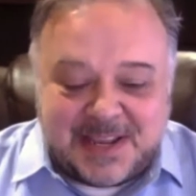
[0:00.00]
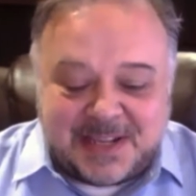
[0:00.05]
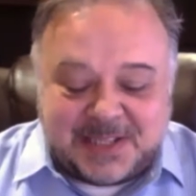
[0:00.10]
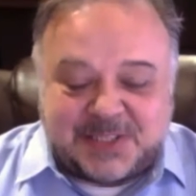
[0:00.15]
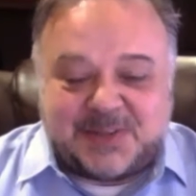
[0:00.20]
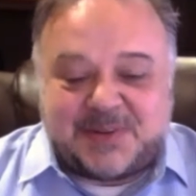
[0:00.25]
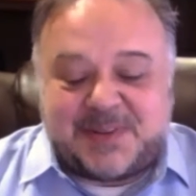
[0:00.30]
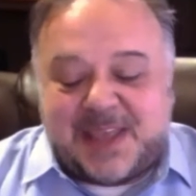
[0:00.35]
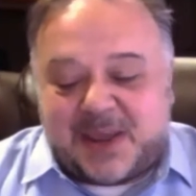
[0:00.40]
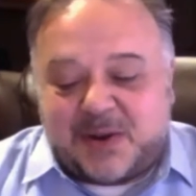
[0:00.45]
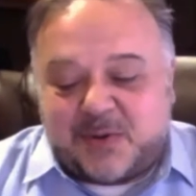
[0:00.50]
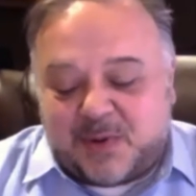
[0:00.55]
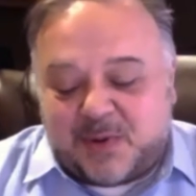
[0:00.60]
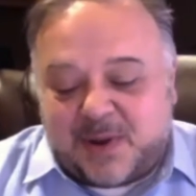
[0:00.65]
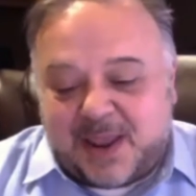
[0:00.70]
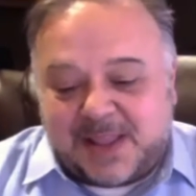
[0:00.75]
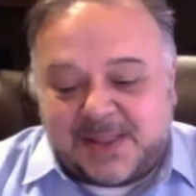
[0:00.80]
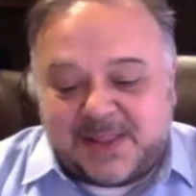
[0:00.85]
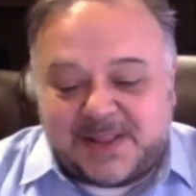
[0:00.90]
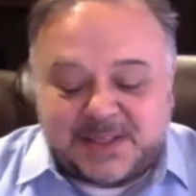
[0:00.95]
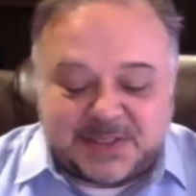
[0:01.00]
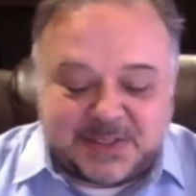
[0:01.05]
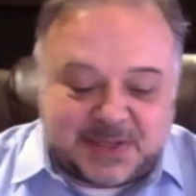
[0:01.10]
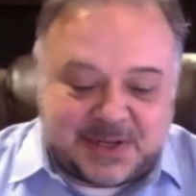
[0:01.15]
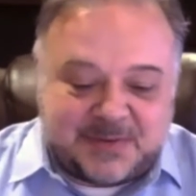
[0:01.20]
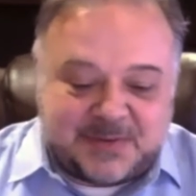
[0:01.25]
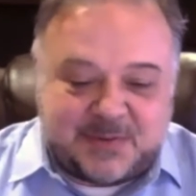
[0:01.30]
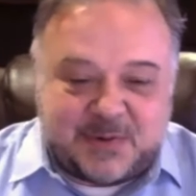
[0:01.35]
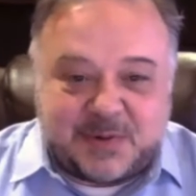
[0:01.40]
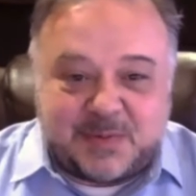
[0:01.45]
So in that way, and that's
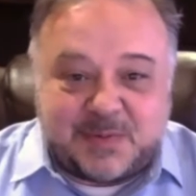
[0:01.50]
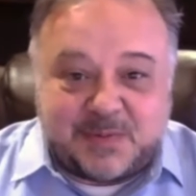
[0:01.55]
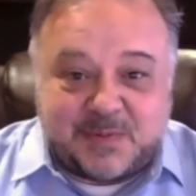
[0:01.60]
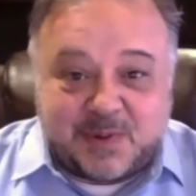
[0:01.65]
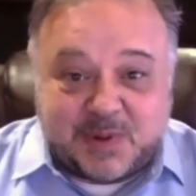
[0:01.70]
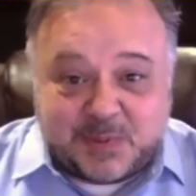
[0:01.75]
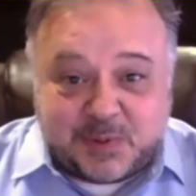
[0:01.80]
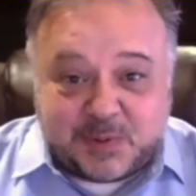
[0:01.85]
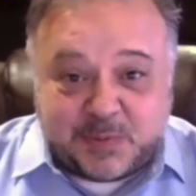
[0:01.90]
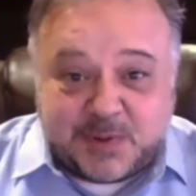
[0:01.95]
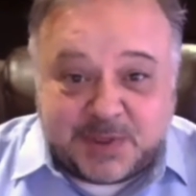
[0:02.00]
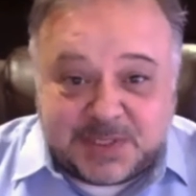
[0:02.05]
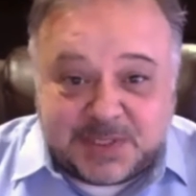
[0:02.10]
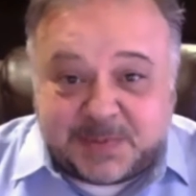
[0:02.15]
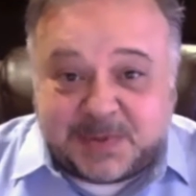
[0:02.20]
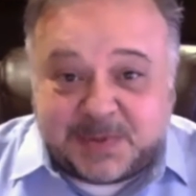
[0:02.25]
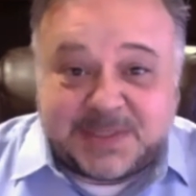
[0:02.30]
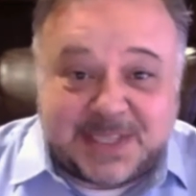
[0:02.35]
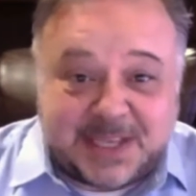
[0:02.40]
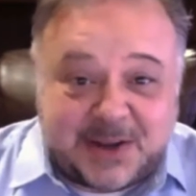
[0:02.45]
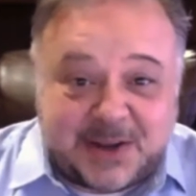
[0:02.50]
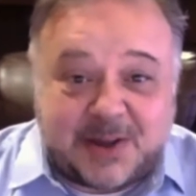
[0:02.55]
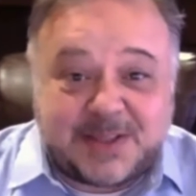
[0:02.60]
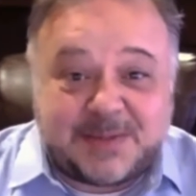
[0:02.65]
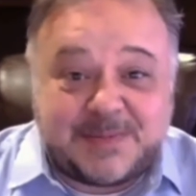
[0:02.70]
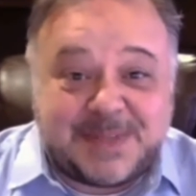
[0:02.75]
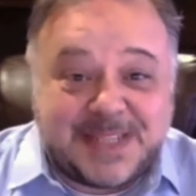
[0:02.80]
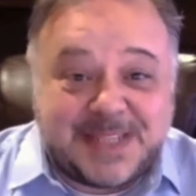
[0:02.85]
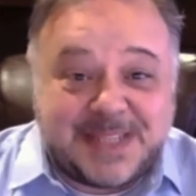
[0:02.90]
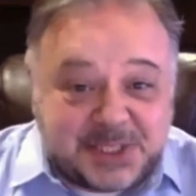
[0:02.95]
kind of what Blue Prism is, they call
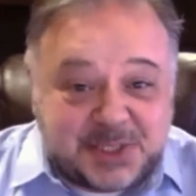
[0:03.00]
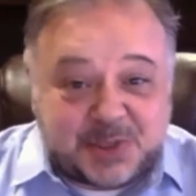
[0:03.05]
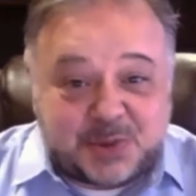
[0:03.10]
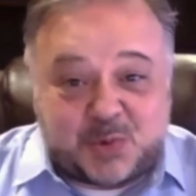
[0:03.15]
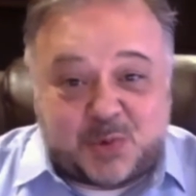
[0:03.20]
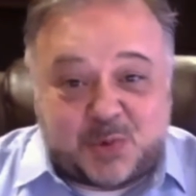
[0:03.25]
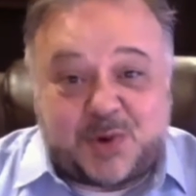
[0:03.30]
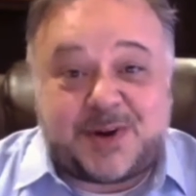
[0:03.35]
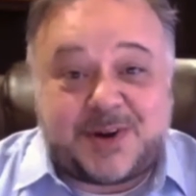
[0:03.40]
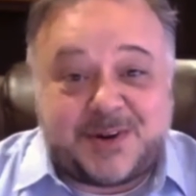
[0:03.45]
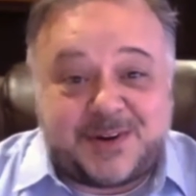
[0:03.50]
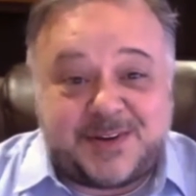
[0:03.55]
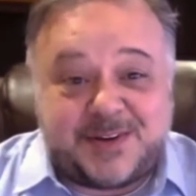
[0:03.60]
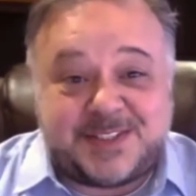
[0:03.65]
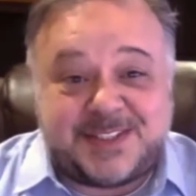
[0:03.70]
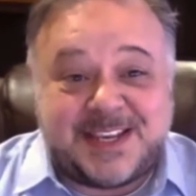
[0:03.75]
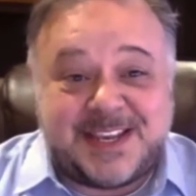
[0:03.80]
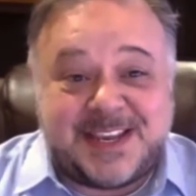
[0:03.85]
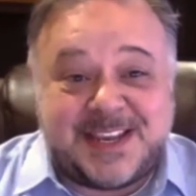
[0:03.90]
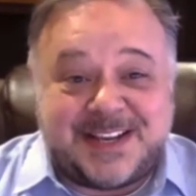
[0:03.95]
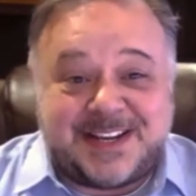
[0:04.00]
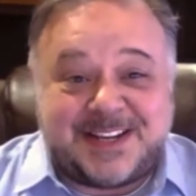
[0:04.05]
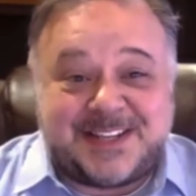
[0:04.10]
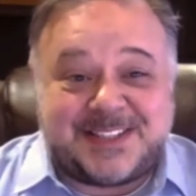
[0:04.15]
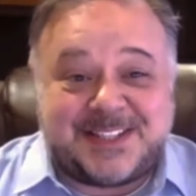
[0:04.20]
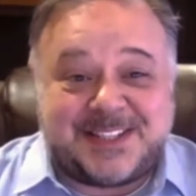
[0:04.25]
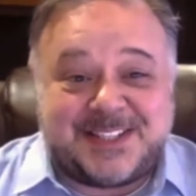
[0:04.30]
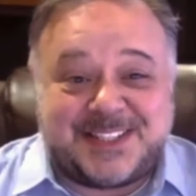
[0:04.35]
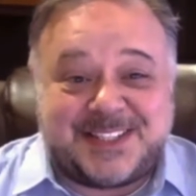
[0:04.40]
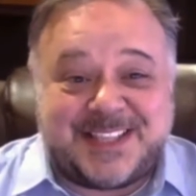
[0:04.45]
them digital workers, because
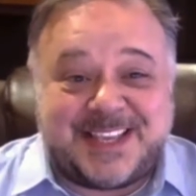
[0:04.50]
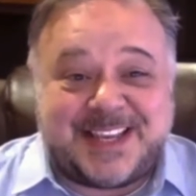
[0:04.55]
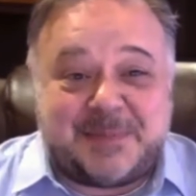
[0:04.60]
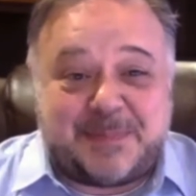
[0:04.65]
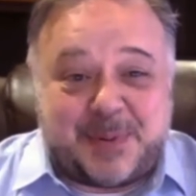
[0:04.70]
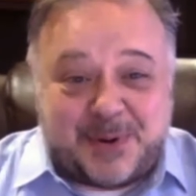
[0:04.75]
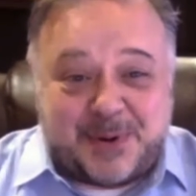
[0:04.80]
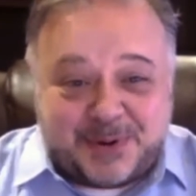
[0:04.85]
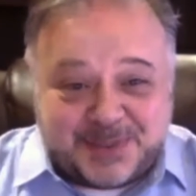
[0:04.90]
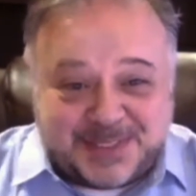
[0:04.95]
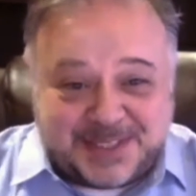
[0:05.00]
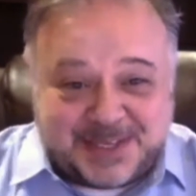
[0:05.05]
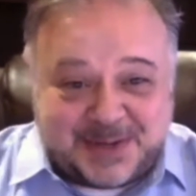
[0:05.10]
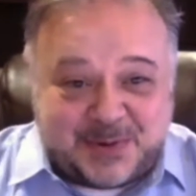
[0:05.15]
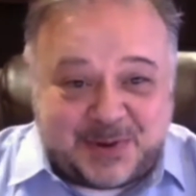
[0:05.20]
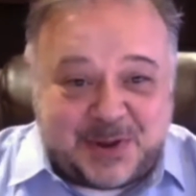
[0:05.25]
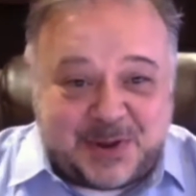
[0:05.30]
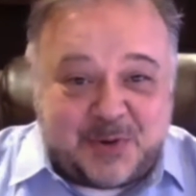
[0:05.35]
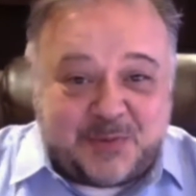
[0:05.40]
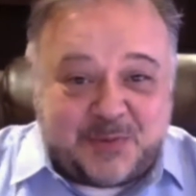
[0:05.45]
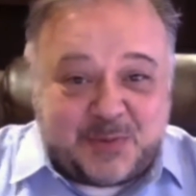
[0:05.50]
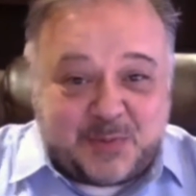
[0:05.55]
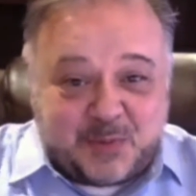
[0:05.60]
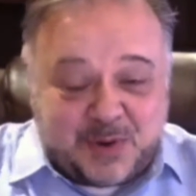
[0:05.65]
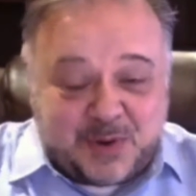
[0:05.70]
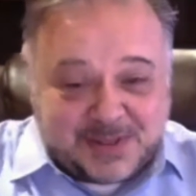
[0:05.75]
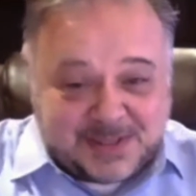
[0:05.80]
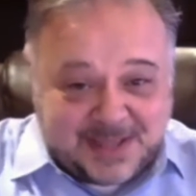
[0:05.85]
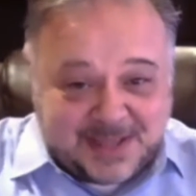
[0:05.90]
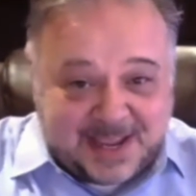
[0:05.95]
it's just like a person will go from
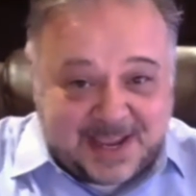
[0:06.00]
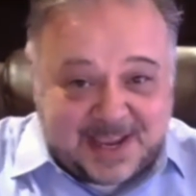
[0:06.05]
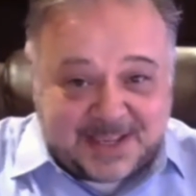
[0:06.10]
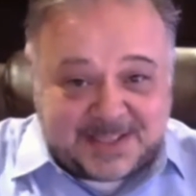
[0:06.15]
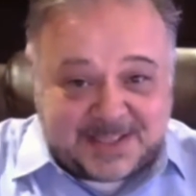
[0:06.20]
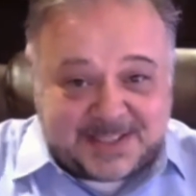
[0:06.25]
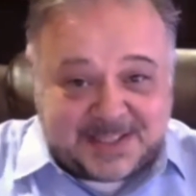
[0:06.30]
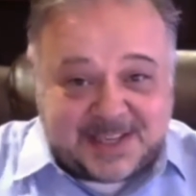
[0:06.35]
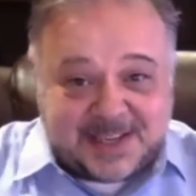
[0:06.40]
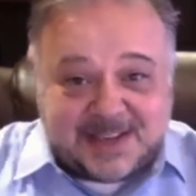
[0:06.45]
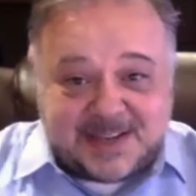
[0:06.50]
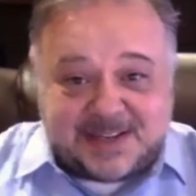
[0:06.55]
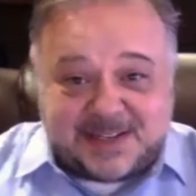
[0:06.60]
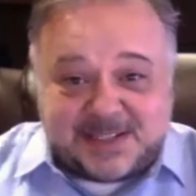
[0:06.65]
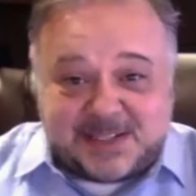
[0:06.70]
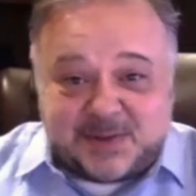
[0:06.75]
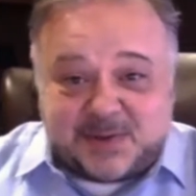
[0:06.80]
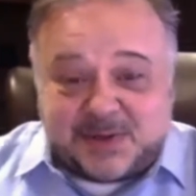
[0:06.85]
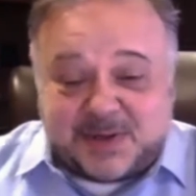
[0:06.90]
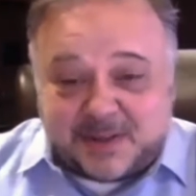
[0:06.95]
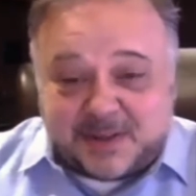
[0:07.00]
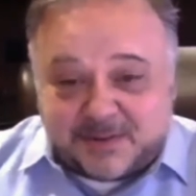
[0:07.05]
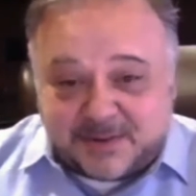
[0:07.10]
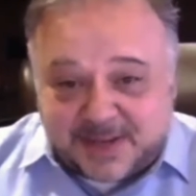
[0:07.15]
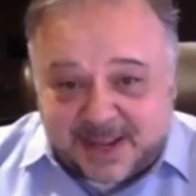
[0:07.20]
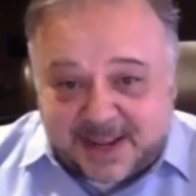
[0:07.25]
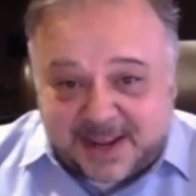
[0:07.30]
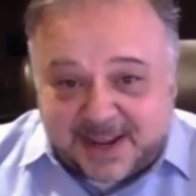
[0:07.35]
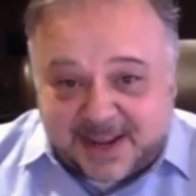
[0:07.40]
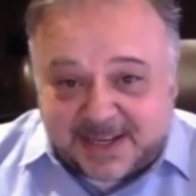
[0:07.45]
one task to another
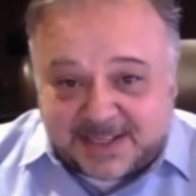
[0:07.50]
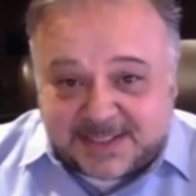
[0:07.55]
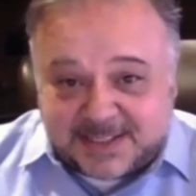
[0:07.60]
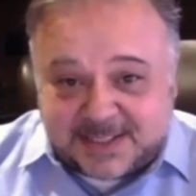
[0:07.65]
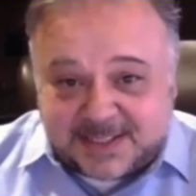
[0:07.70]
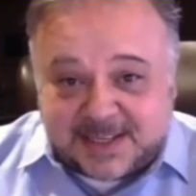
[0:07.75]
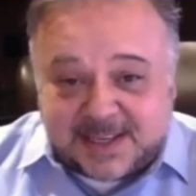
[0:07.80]
task.